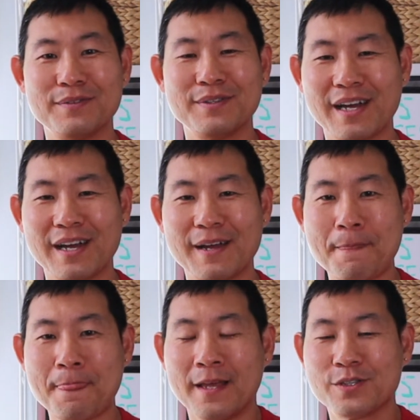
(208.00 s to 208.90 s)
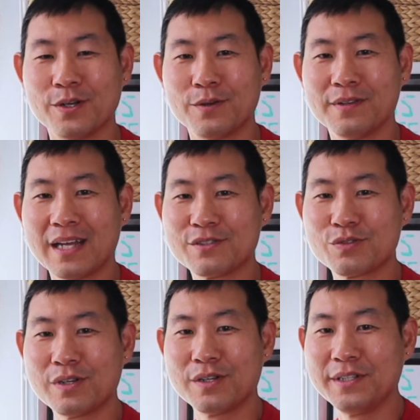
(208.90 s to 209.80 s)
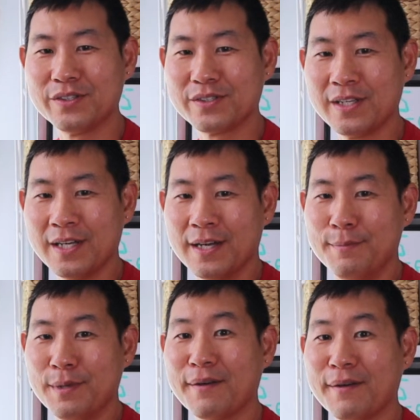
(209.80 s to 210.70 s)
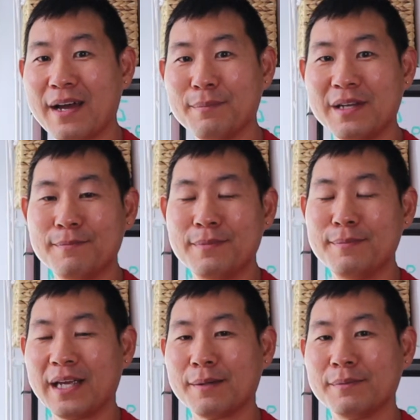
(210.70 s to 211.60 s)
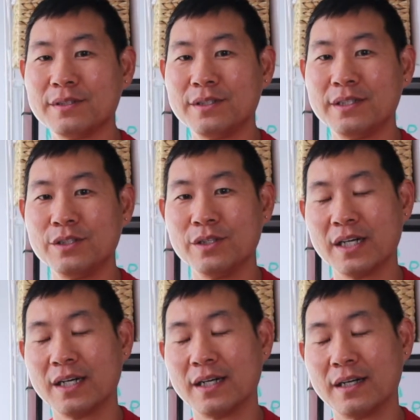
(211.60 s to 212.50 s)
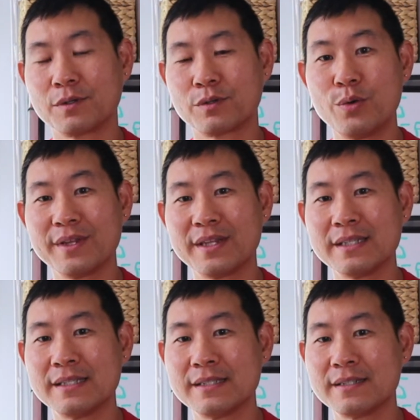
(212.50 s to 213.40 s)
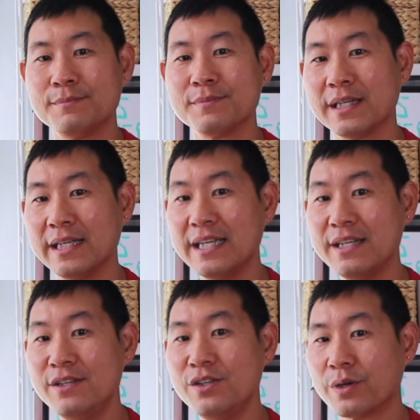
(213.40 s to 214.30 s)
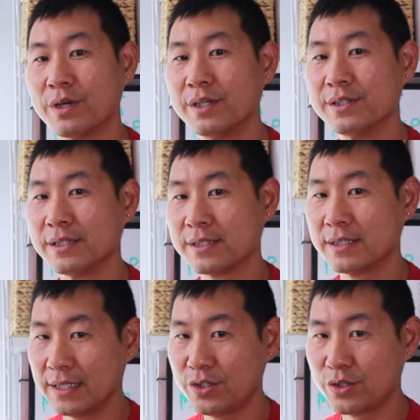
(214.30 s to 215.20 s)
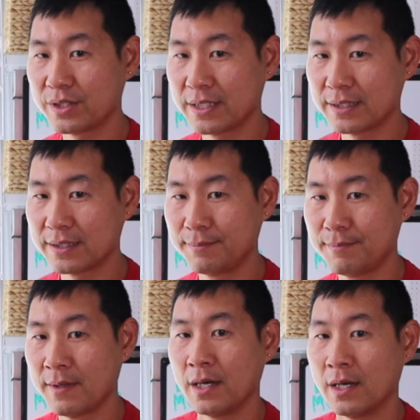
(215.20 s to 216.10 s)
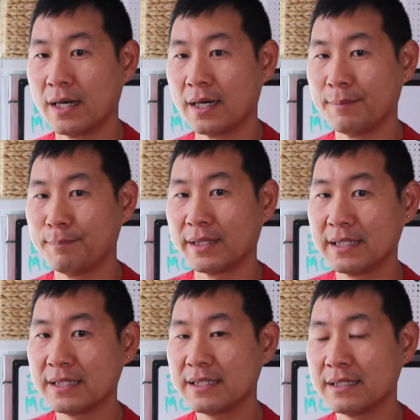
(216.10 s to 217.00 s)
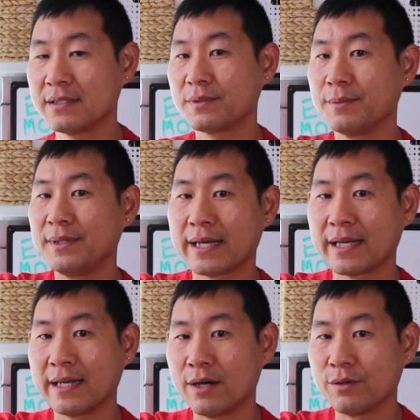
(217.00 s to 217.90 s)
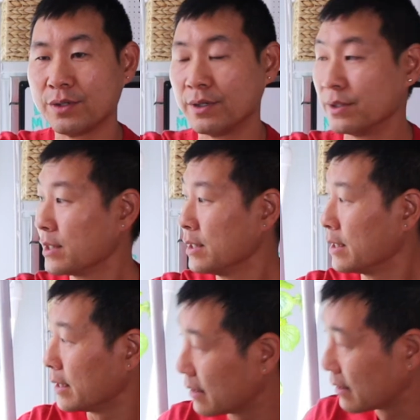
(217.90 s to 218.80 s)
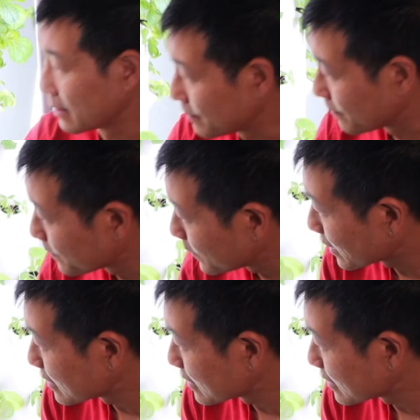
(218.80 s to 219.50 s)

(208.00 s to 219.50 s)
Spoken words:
So the last 12 years, me and my family have been able to grow with this systems indoors. This is an indoor system, but this system can be taken outdoors. And you can see,